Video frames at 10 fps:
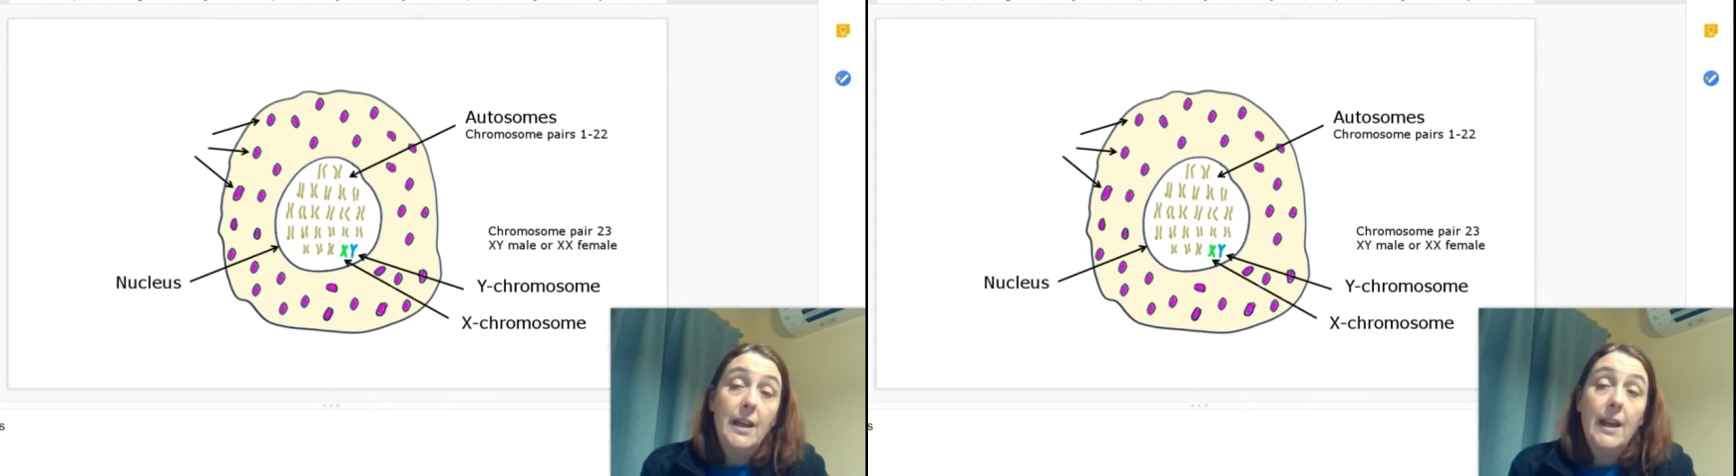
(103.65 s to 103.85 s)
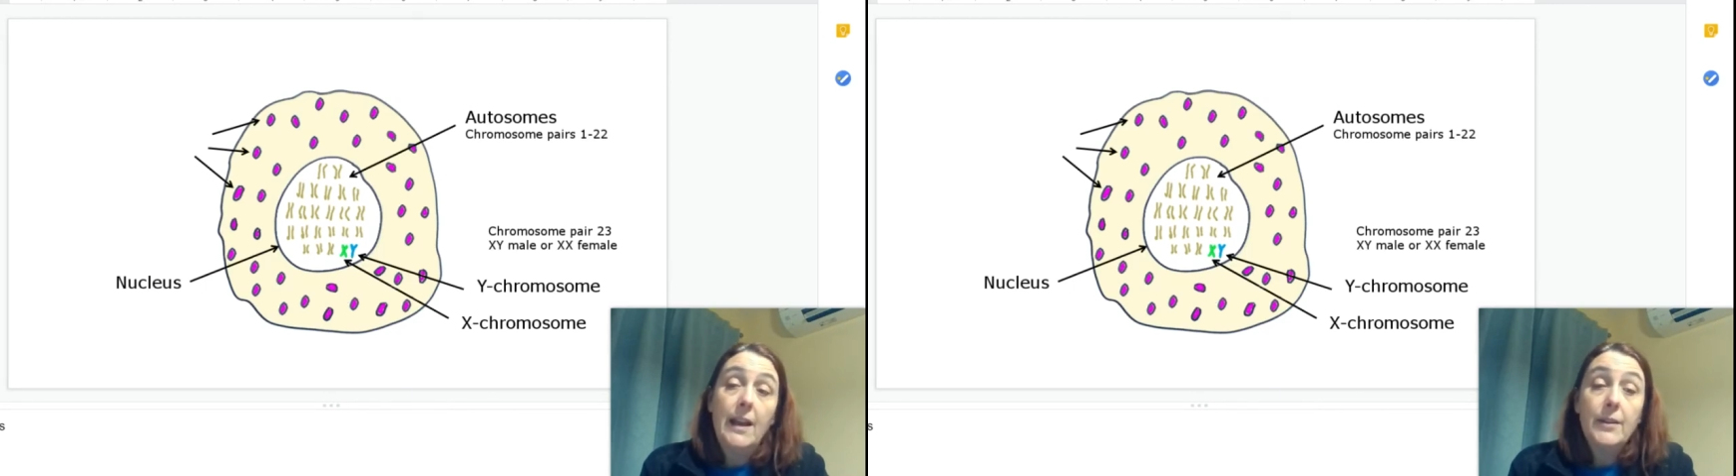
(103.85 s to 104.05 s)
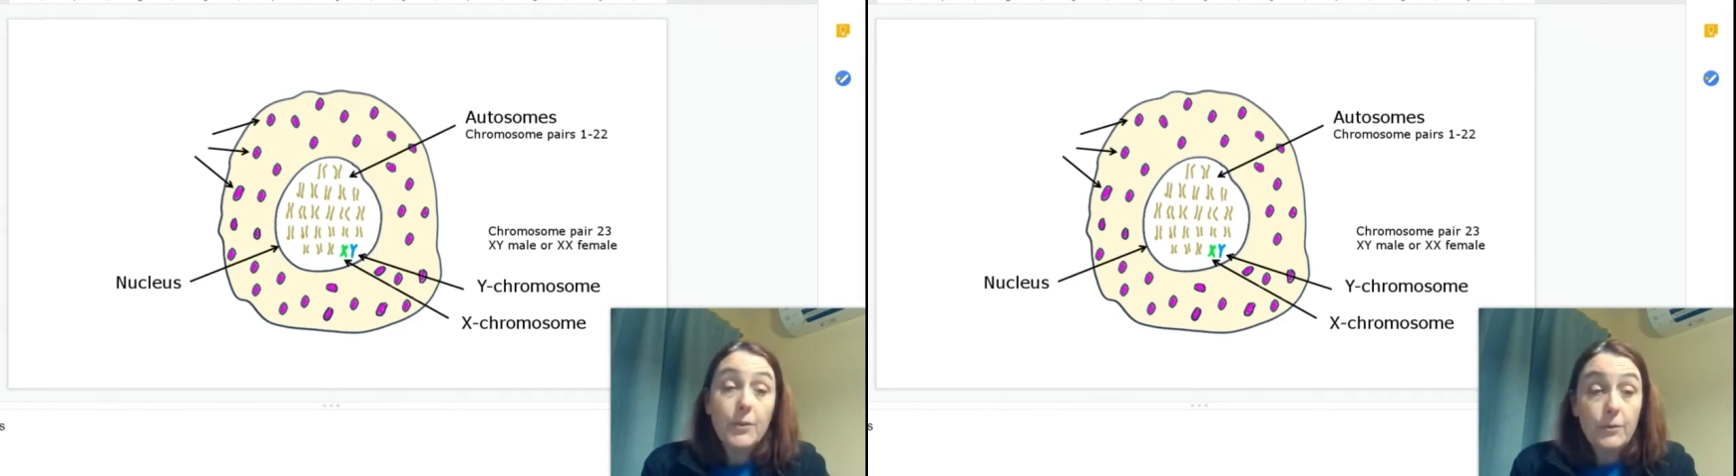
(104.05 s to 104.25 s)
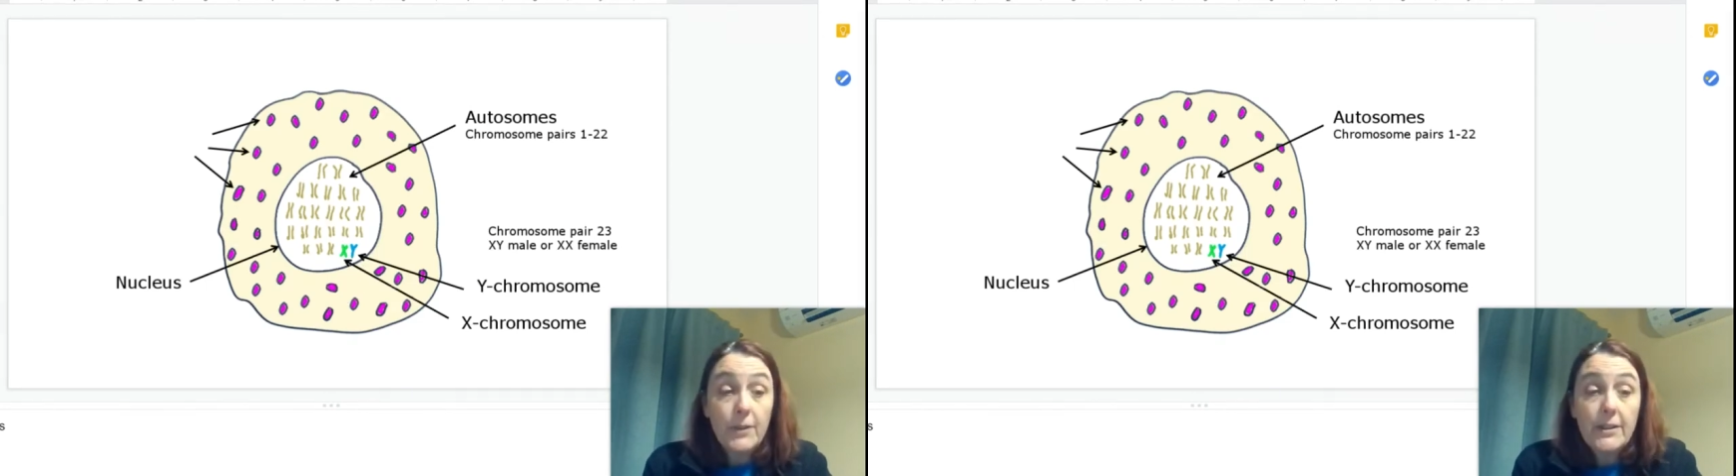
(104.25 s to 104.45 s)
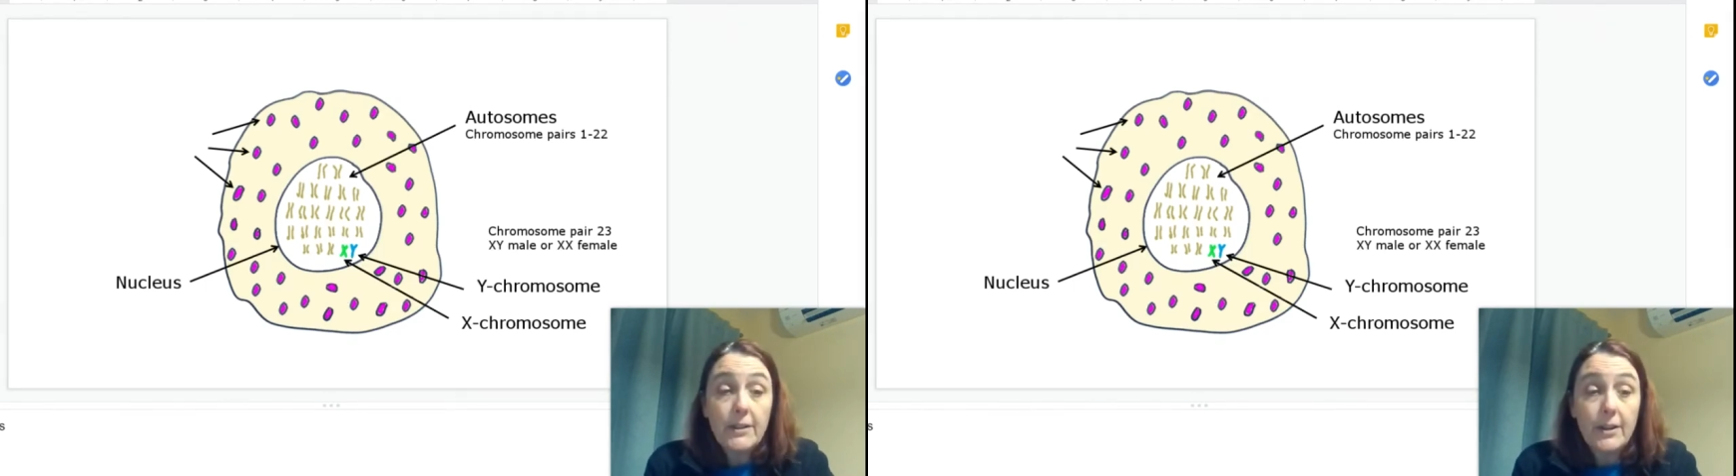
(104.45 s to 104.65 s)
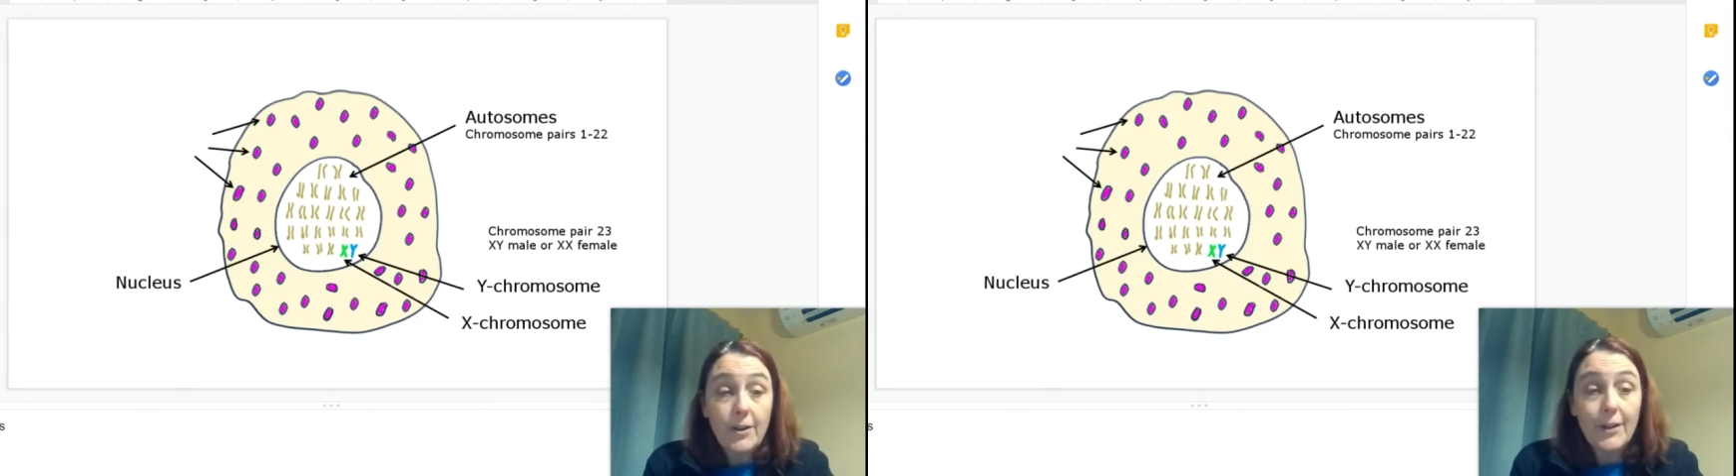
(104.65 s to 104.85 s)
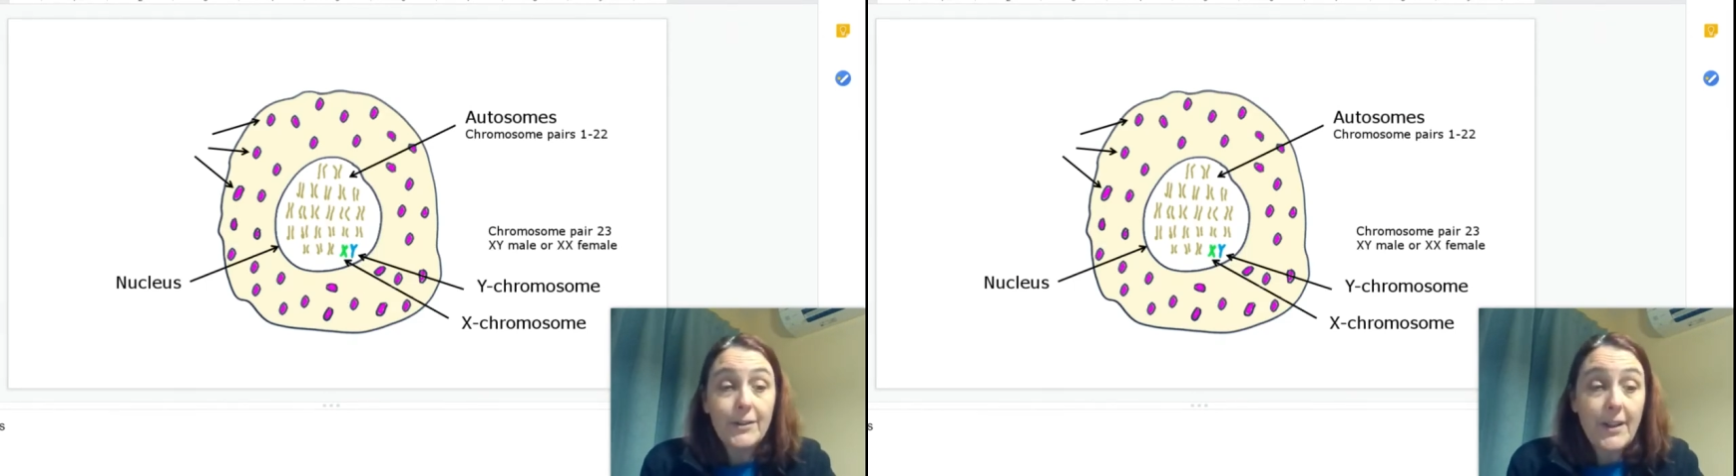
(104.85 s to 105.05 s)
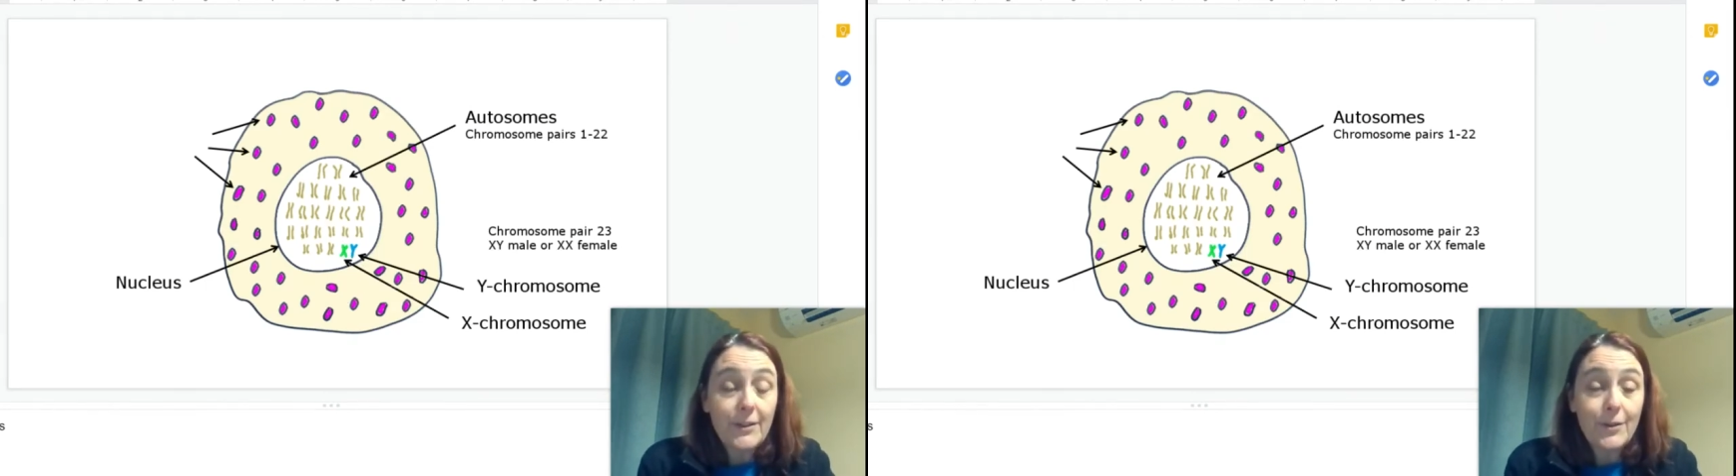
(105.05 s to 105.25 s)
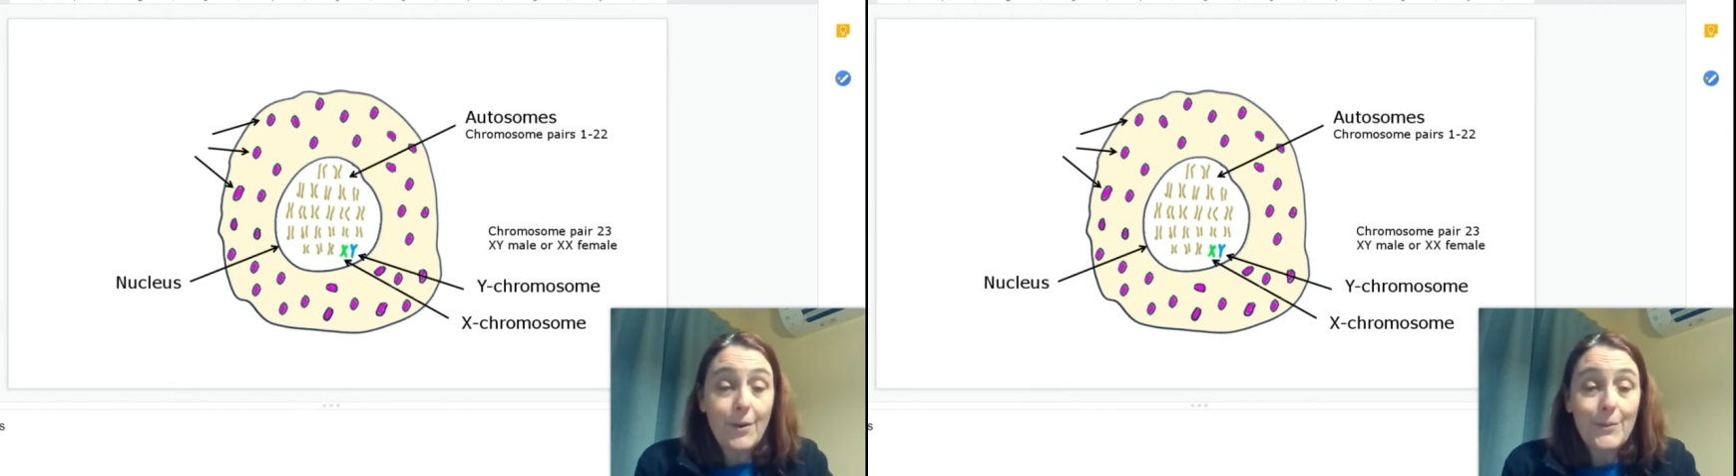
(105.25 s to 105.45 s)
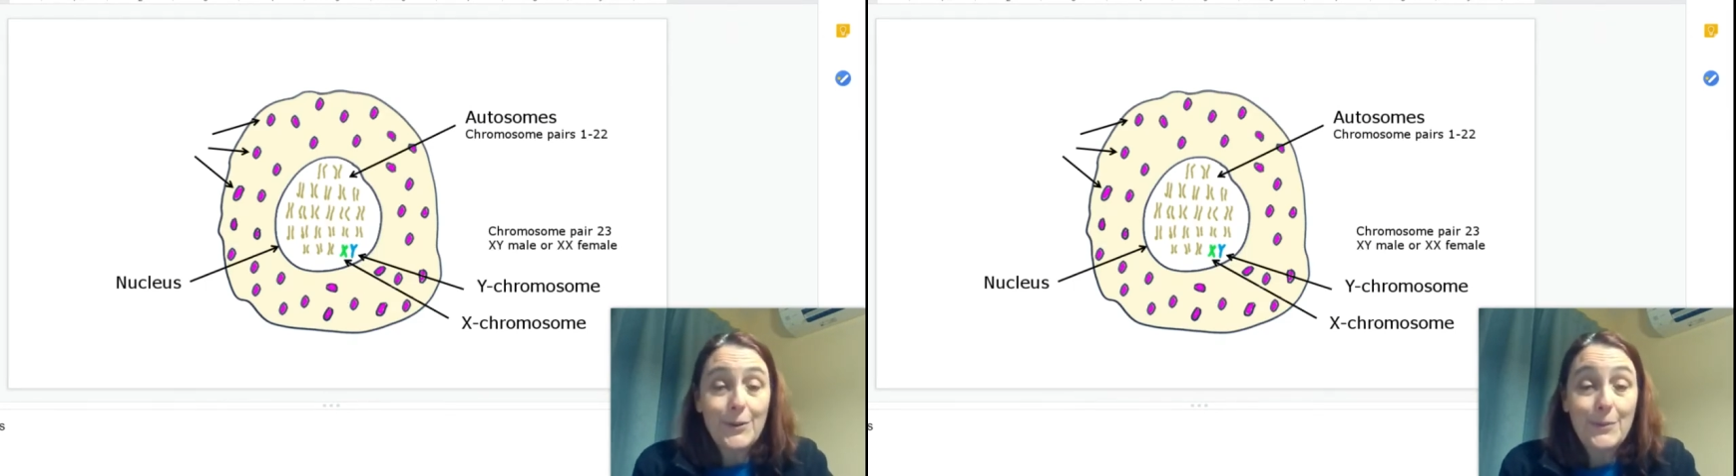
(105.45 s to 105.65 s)
And there's a reason they're called sex
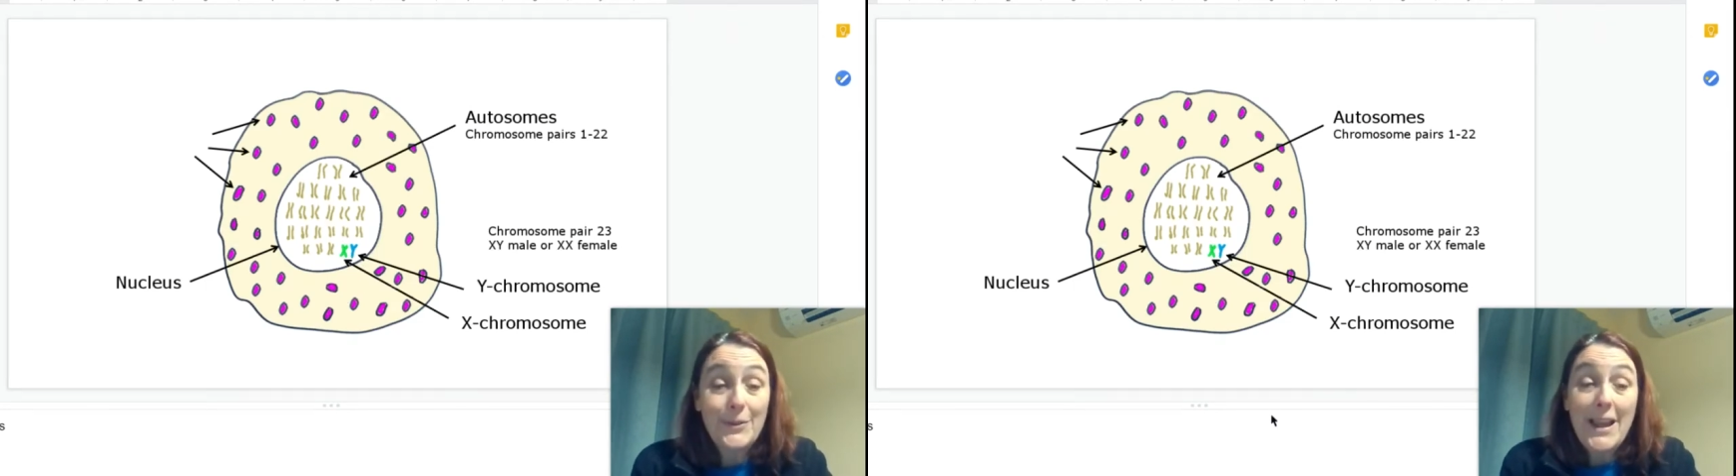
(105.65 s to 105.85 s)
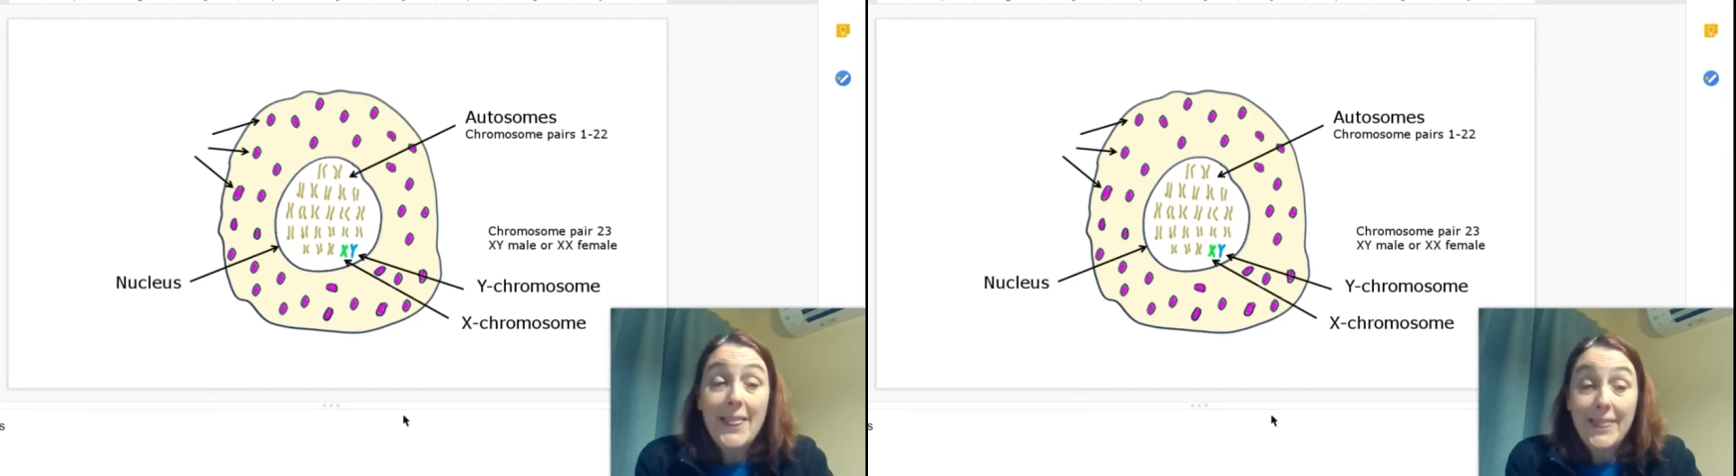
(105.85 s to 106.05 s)
chromosomes.